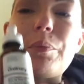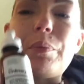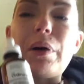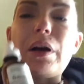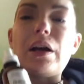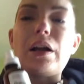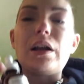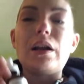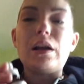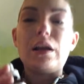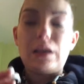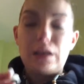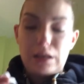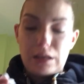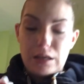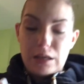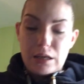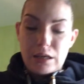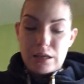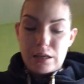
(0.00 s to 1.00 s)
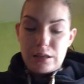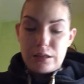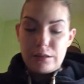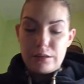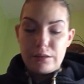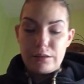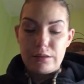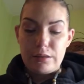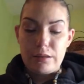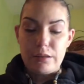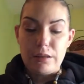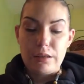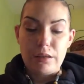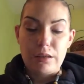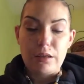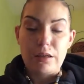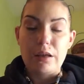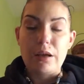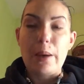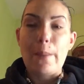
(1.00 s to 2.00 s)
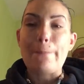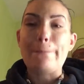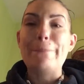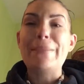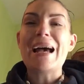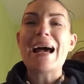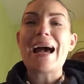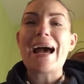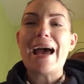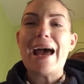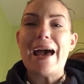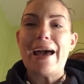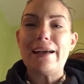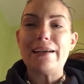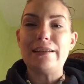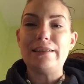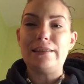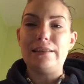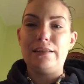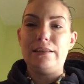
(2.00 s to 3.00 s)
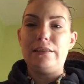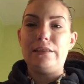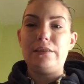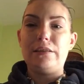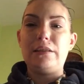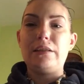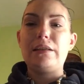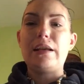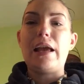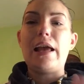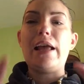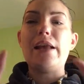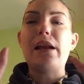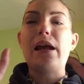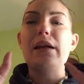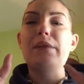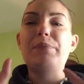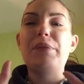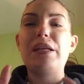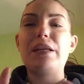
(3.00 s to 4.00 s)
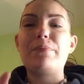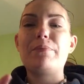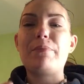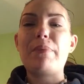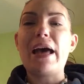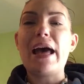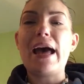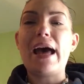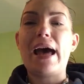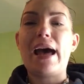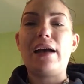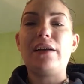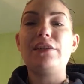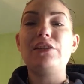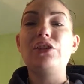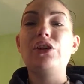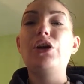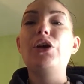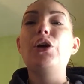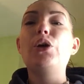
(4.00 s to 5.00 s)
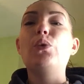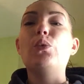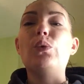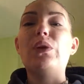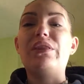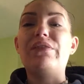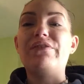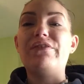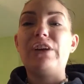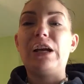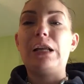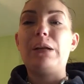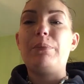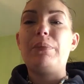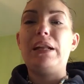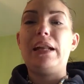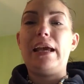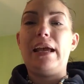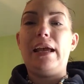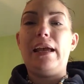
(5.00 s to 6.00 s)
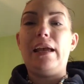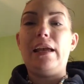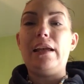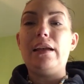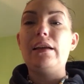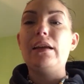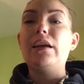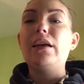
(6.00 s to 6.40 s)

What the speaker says: but is packed, and I mean packed, with vitamin A.